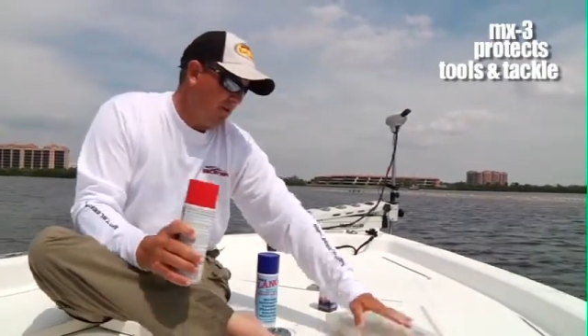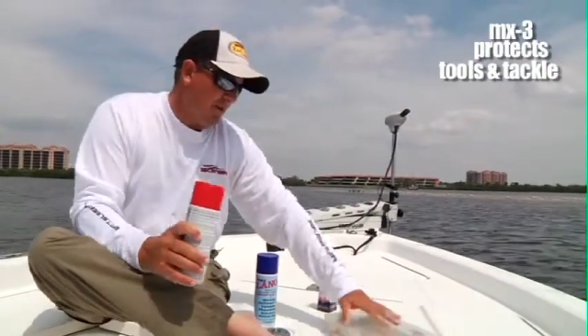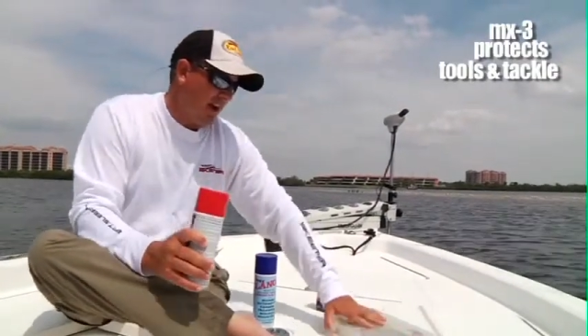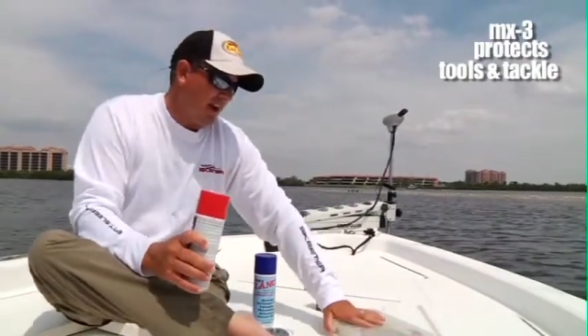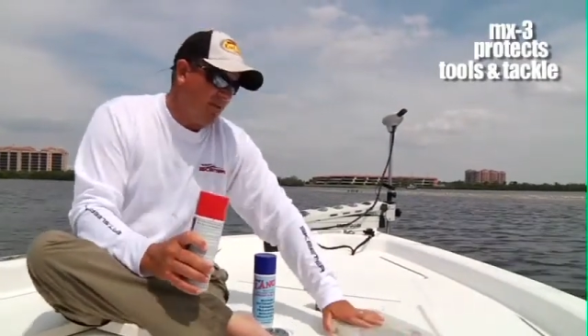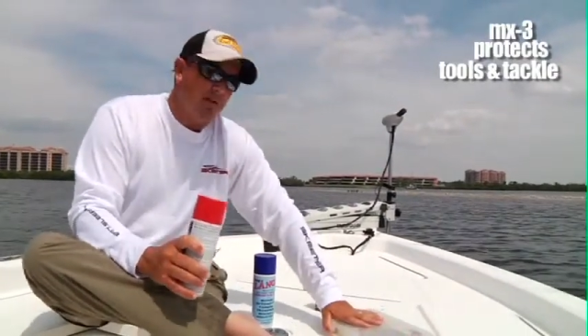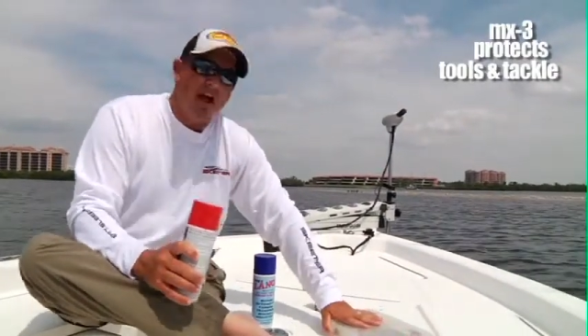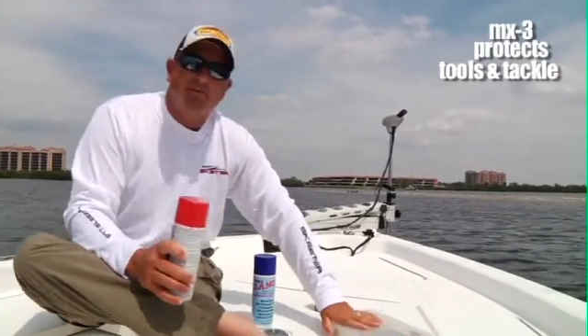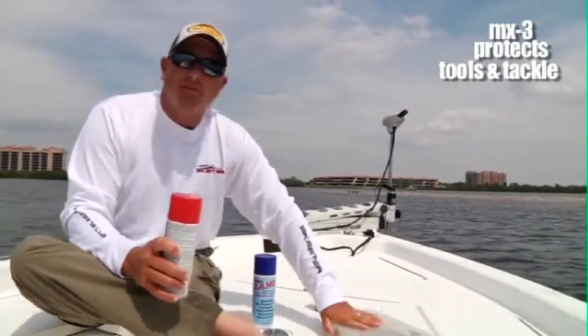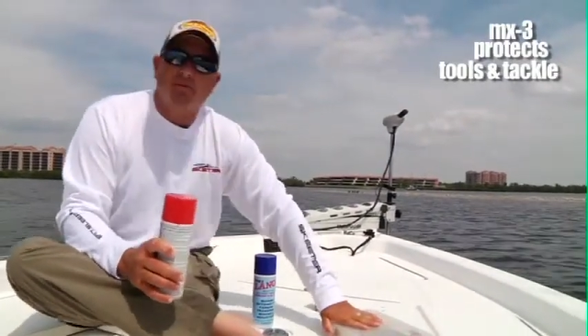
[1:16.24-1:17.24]
about it. I'm not
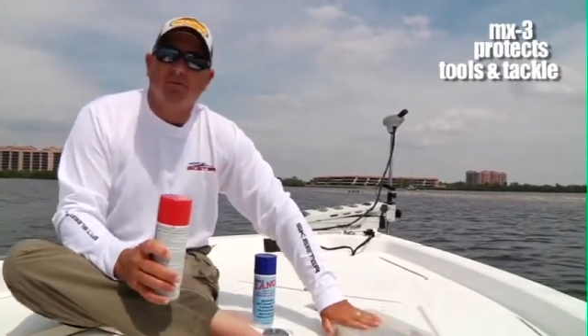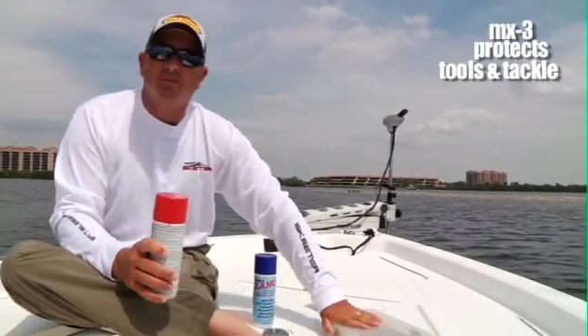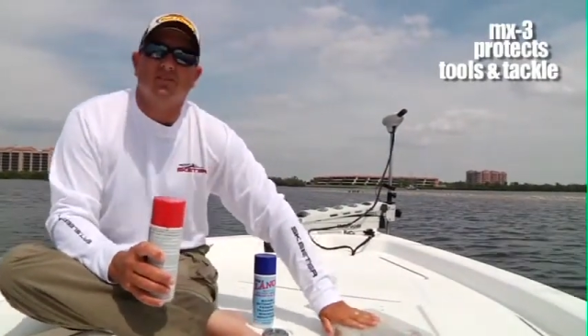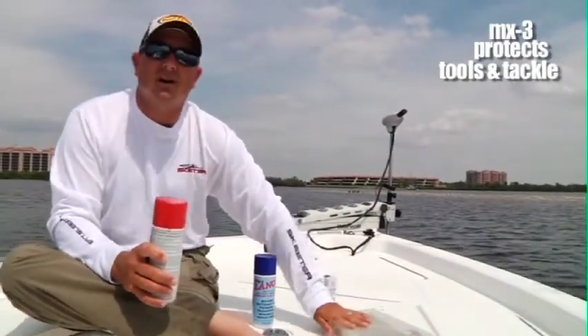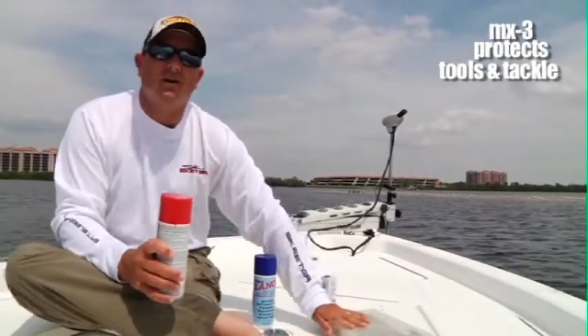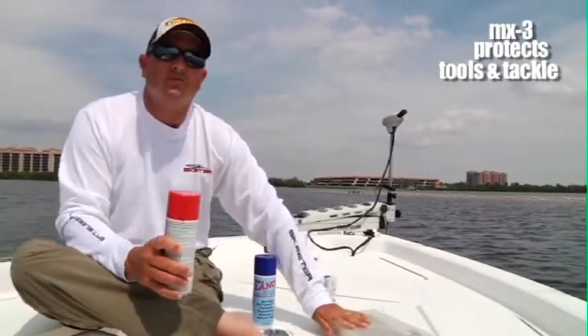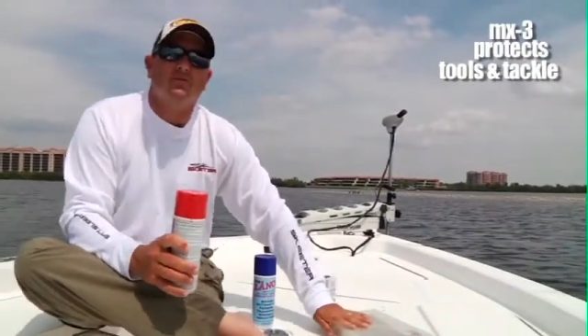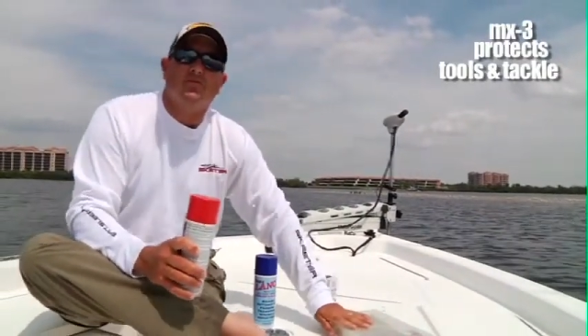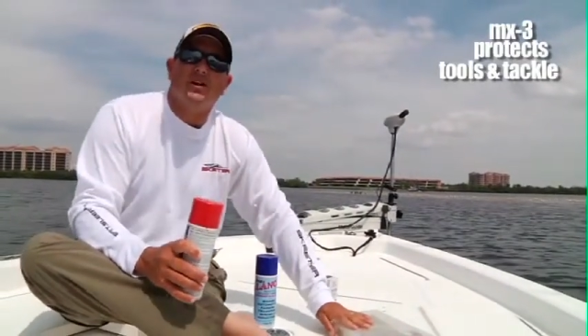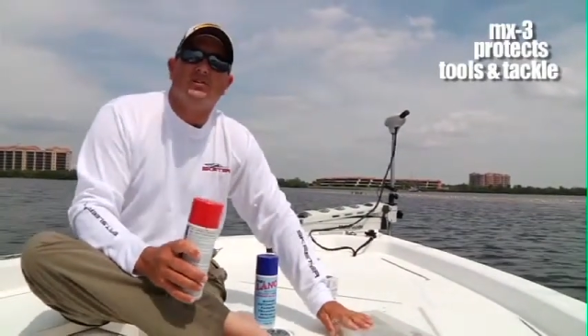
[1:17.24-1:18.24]
having to rinse it off
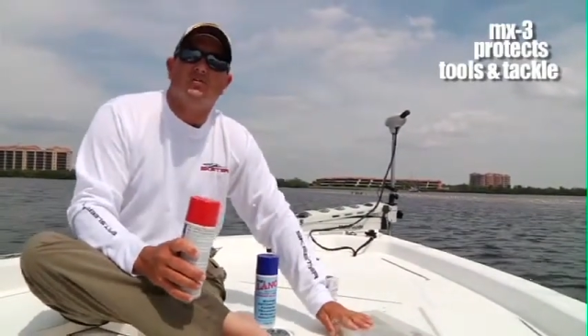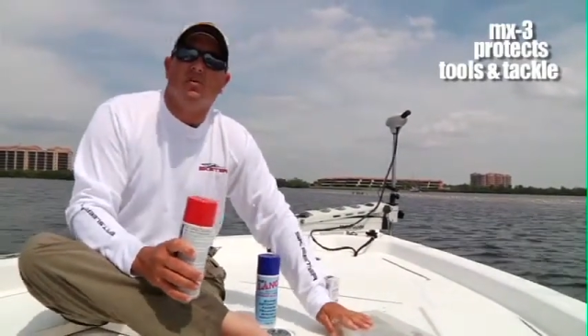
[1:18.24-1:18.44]
with fresh